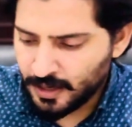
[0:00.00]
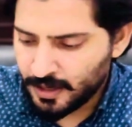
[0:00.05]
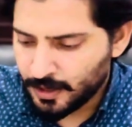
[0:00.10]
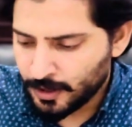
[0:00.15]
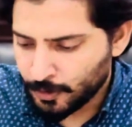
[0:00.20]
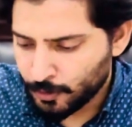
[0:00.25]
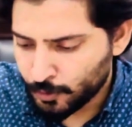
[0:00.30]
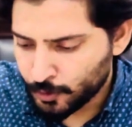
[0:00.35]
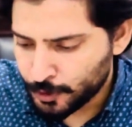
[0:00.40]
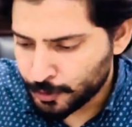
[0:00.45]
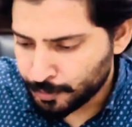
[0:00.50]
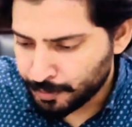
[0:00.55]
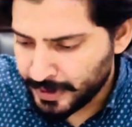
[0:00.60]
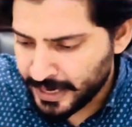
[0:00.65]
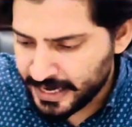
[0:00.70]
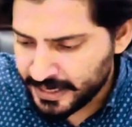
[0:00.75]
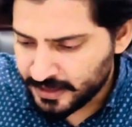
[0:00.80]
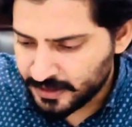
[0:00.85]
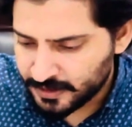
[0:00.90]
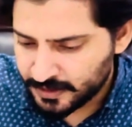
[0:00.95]
good
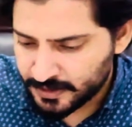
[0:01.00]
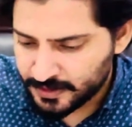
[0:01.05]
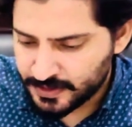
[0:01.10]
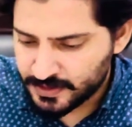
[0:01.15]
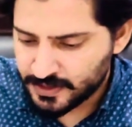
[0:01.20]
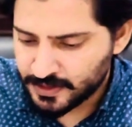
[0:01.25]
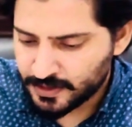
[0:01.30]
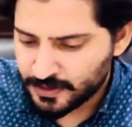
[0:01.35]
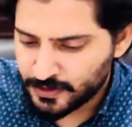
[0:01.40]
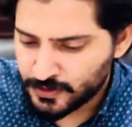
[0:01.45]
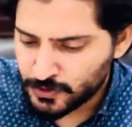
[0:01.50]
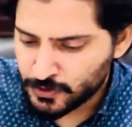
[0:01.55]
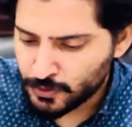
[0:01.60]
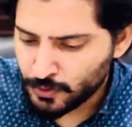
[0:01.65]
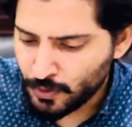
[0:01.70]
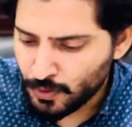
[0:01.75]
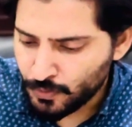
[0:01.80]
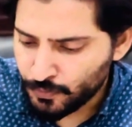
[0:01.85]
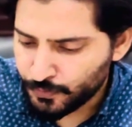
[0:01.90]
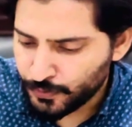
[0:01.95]
manners.
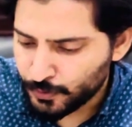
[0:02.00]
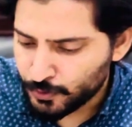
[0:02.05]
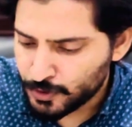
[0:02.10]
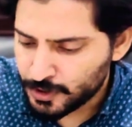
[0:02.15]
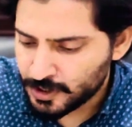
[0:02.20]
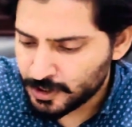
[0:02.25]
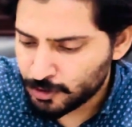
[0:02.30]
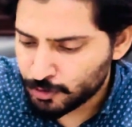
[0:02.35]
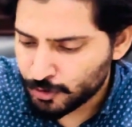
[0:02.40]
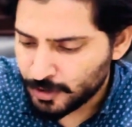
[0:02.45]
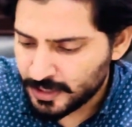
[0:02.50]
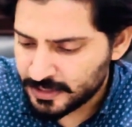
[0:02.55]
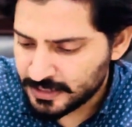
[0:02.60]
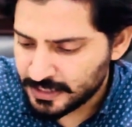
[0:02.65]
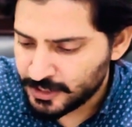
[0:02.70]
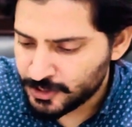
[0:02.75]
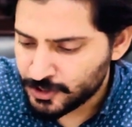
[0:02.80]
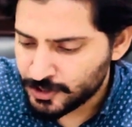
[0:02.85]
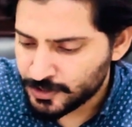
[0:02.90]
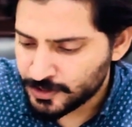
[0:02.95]
So future
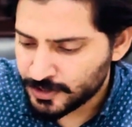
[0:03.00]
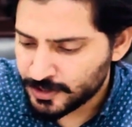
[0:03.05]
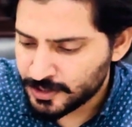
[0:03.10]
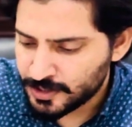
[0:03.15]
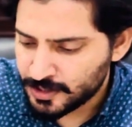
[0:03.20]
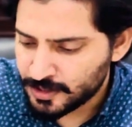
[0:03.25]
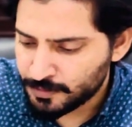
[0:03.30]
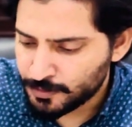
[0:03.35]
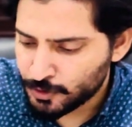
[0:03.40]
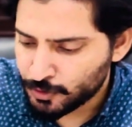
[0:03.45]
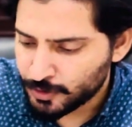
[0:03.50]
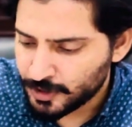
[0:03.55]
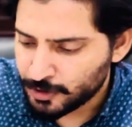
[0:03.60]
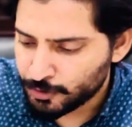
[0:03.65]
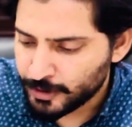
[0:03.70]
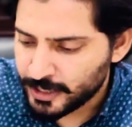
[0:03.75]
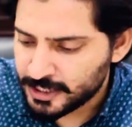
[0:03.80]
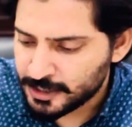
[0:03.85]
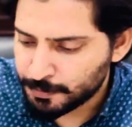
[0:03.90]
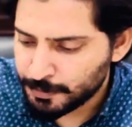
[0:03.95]
translation system should
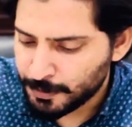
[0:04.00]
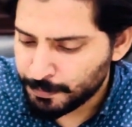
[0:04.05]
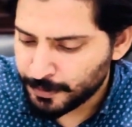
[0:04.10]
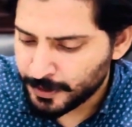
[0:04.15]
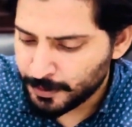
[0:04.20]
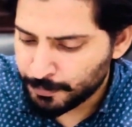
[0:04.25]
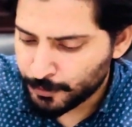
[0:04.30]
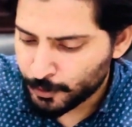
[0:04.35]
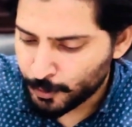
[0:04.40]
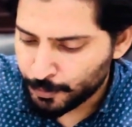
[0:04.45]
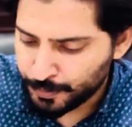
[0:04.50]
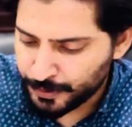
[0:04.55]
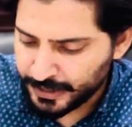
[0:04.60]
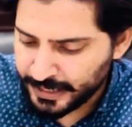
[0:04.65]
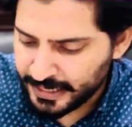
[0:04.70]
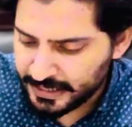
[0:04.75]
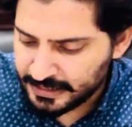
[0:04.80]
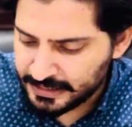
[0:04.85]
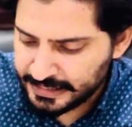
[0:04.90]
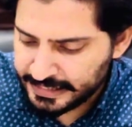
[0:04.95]
address people
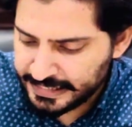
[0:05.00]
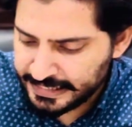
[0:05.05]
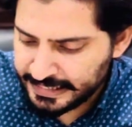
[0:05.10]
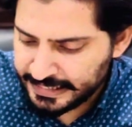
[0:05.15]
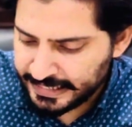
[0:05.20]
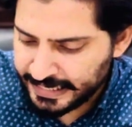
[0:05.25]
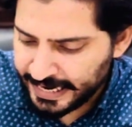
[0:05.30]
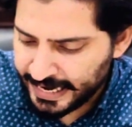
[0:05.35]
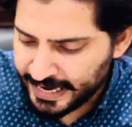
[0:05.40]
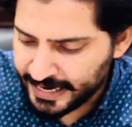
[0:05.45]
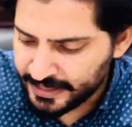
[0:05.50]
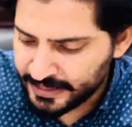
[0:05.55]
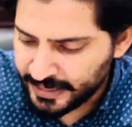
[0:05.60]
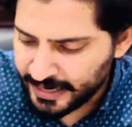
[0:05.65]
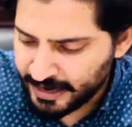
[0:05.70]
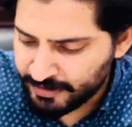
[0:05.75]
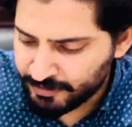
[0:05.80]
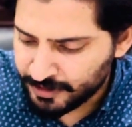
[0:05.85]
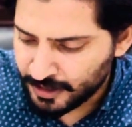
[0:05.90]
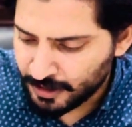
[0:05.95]
appropriately and
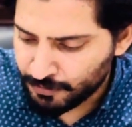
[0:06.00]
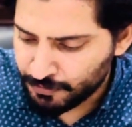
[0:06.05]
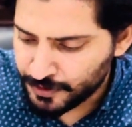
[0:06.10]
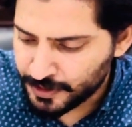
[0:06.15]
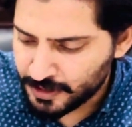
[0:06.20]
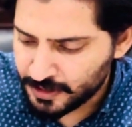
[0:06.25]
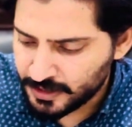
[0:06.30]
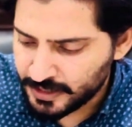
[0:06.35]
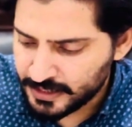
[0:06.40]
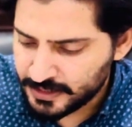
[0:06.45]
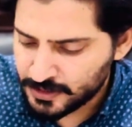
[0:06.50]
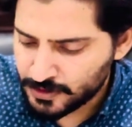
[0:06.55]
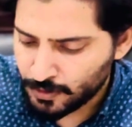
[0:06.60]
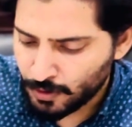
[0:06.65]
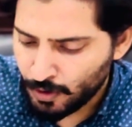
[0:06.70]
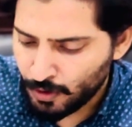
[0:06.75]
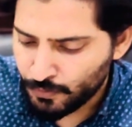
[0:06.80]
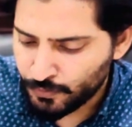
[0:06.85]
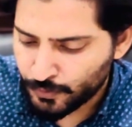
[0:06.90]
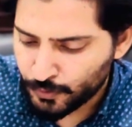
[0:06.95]
have an awareness
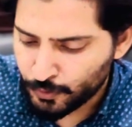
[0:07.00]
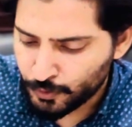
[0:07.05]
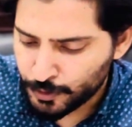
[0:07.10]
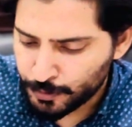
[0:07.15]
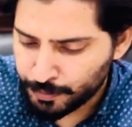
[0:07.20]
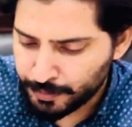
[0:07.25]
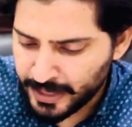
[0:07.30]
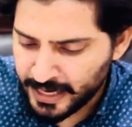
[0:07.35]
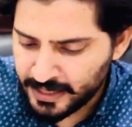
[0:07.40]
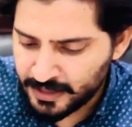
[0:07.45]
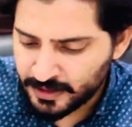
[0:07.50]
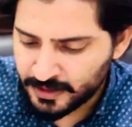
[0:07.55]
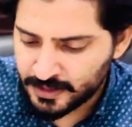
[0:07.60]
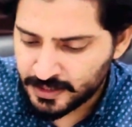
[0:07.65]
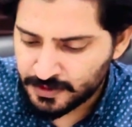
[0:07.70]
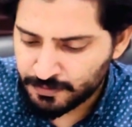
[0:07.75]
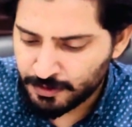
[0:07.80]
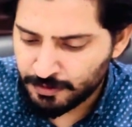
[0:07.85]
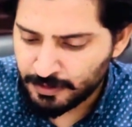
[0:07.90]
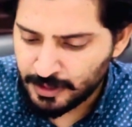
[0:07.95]
of good
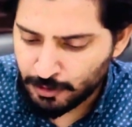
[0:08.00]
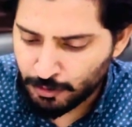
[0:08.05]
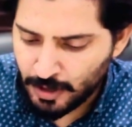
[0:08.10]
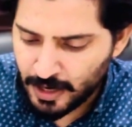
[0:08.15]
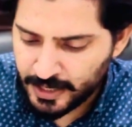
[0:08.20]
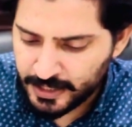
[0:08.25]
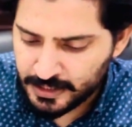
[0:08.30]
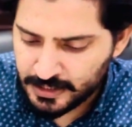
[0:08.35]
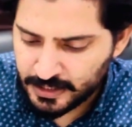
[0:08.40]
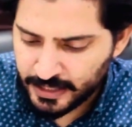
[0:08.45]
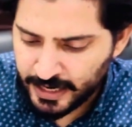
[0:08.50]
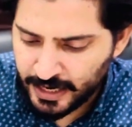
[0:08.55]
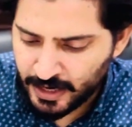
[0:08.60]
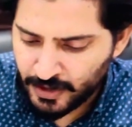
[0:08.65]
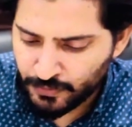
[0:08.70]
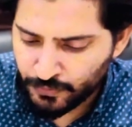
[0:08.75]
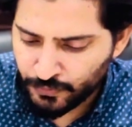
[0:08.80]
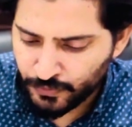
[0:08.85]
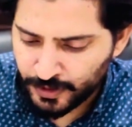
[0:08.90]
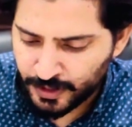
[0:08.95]
manners. We will write
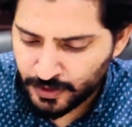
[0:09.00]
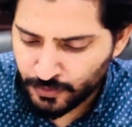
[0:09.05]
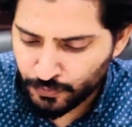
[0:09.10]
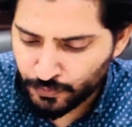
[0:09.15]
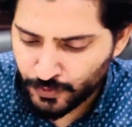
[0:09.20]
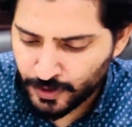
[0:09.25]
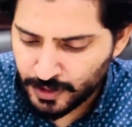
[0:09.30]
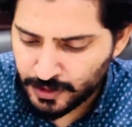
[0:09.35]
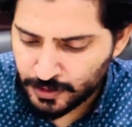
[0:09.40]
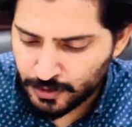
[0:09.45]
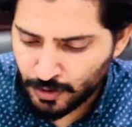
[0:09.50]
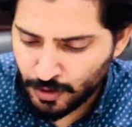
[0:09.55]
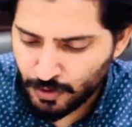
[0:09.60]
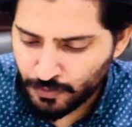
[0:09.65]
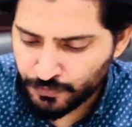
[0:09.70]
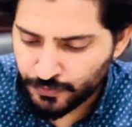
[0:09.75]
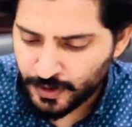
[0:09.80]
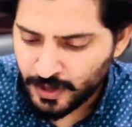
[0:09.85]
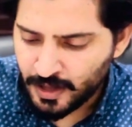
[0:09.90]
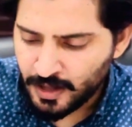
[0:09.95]
F in front of
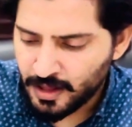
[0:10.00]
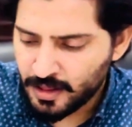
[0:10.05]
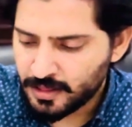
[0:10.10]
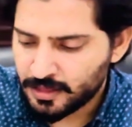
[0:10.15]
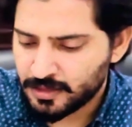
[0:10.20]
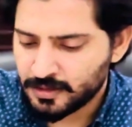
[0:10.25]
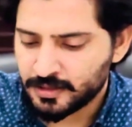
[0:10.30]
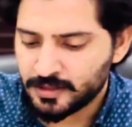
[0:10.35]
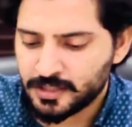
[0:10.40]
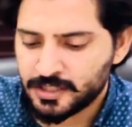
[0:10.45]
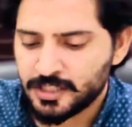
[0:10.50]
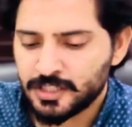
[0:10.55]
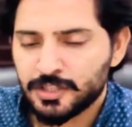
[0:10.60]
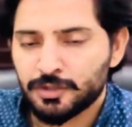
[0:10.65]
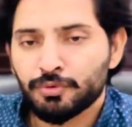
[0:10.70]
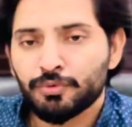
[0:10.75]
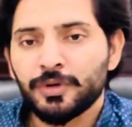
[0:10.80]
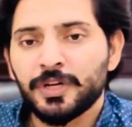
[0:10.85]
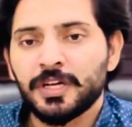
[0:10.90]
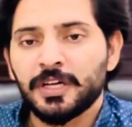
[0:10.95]

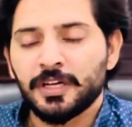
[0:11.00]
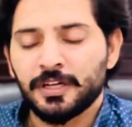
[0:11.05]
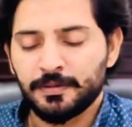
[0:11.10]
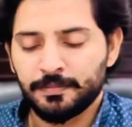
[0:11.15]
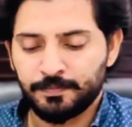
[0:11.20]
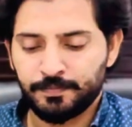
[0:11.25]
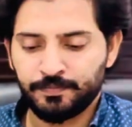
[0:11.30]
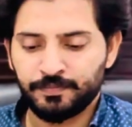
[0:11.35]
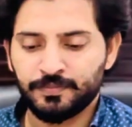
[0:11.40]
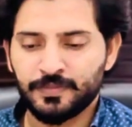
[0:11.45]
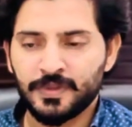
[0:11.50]
33.